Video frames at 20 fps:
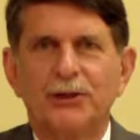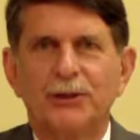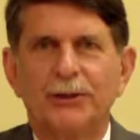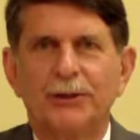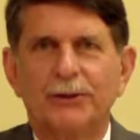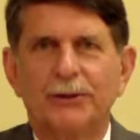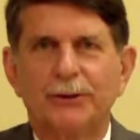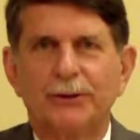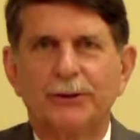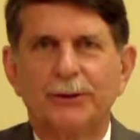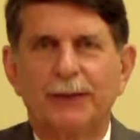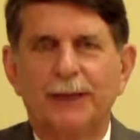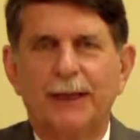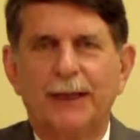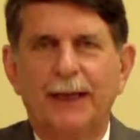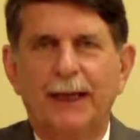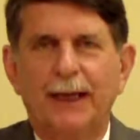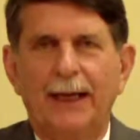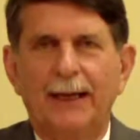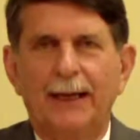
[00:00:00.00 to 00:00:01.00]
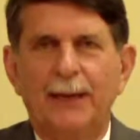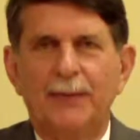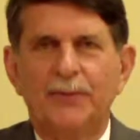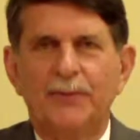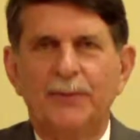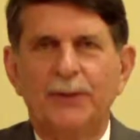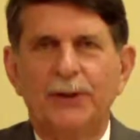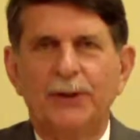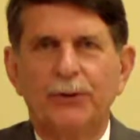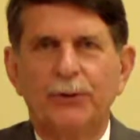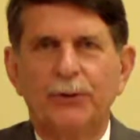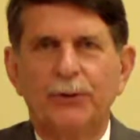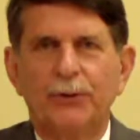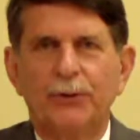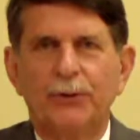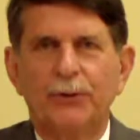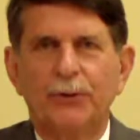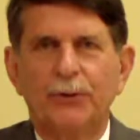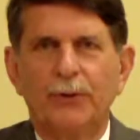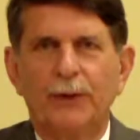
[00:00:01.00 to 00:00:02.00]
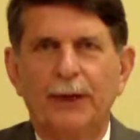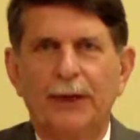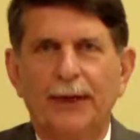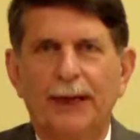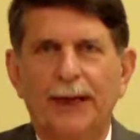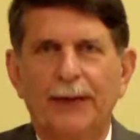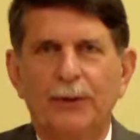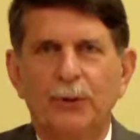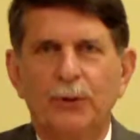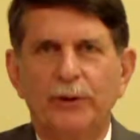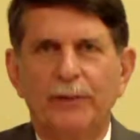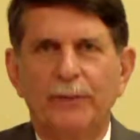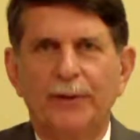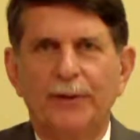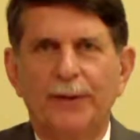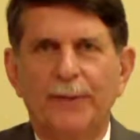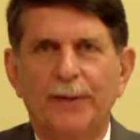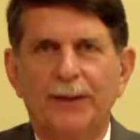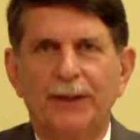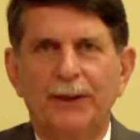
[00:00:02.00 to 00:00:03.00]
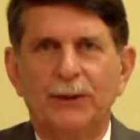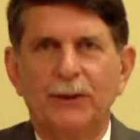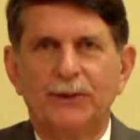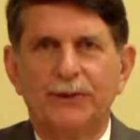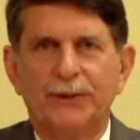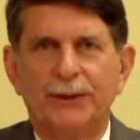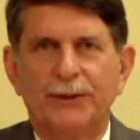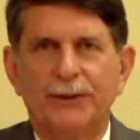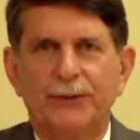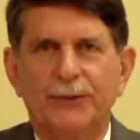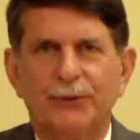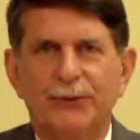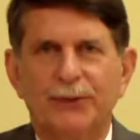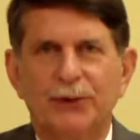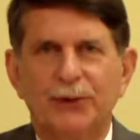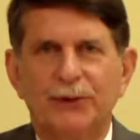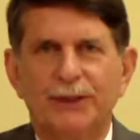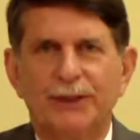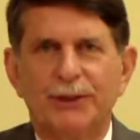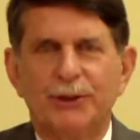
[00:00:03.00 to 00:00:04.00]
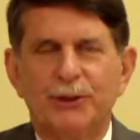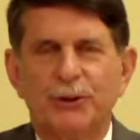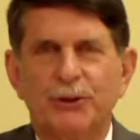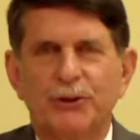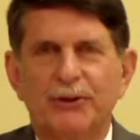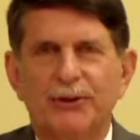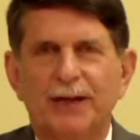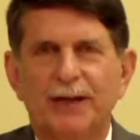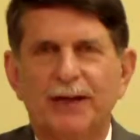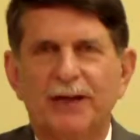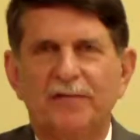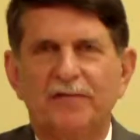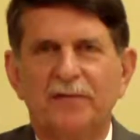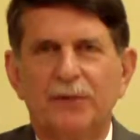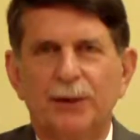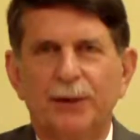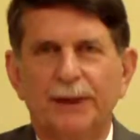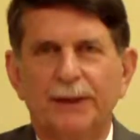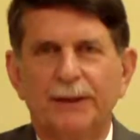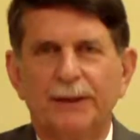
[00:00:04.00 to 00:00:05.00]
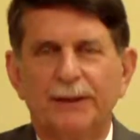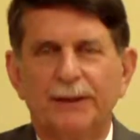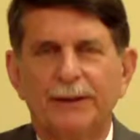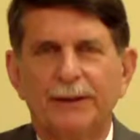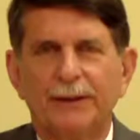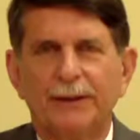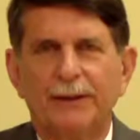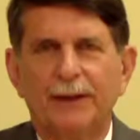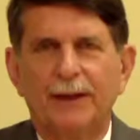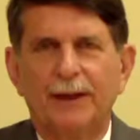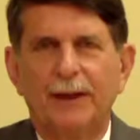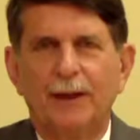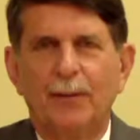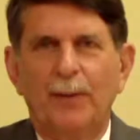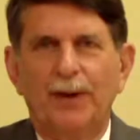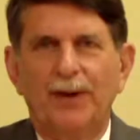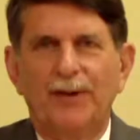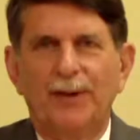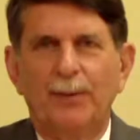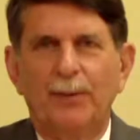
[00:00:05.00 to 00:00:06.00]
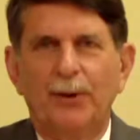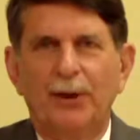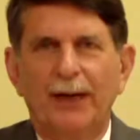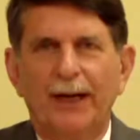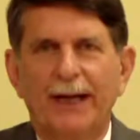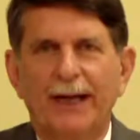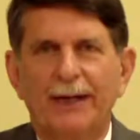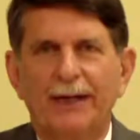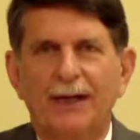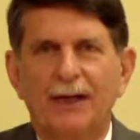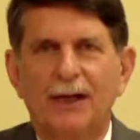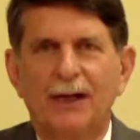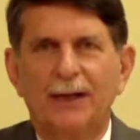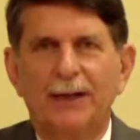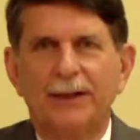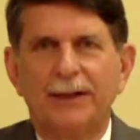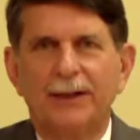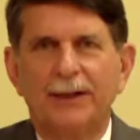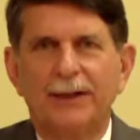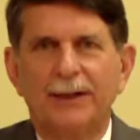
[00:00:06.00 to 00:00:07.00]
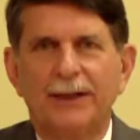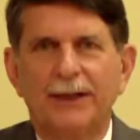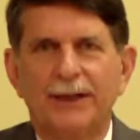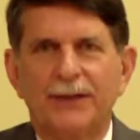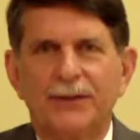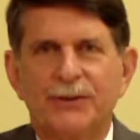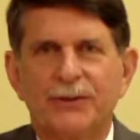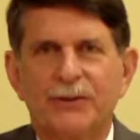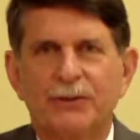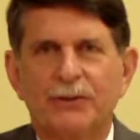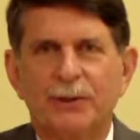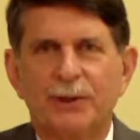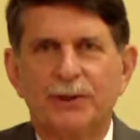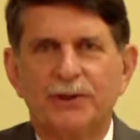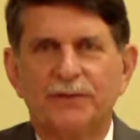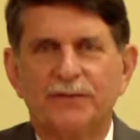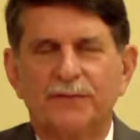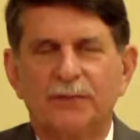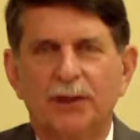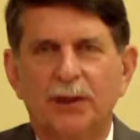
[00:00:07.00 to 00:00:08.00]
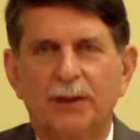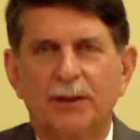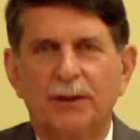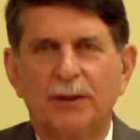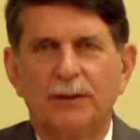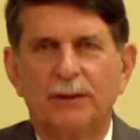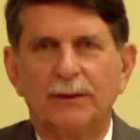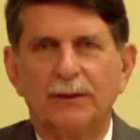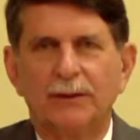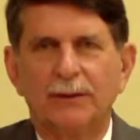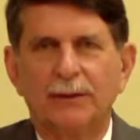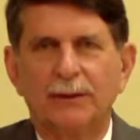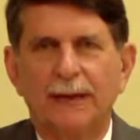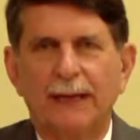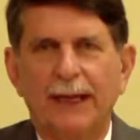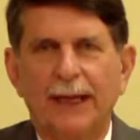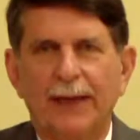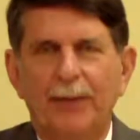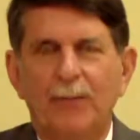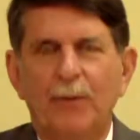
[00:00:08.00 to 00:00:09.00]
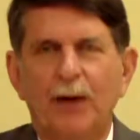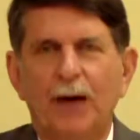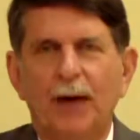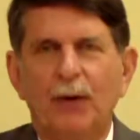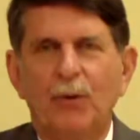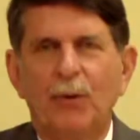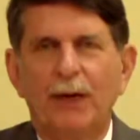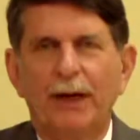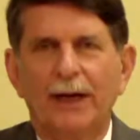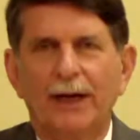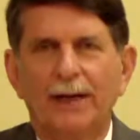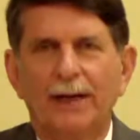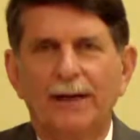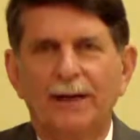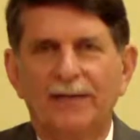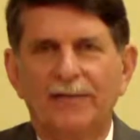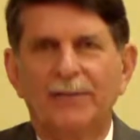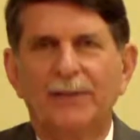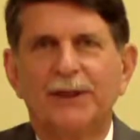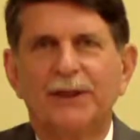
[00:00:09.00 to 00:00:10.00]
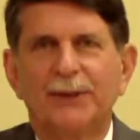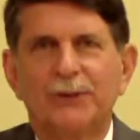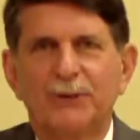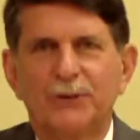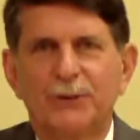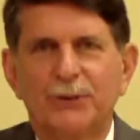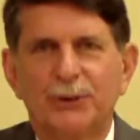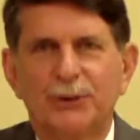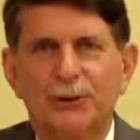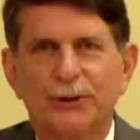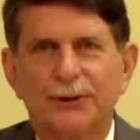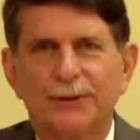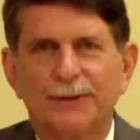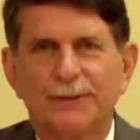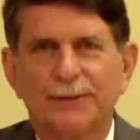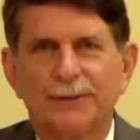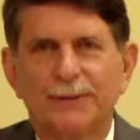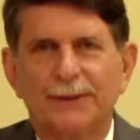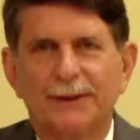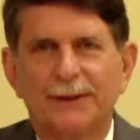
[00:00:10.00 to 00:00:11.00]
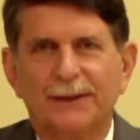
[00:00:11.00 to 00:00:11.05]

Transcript: Schiller, and I'm speaking with you at Olympia Medical Center in Los Angeles, California, about the Barnett Continent Intestinal Reservoir and my way of being a surgeon.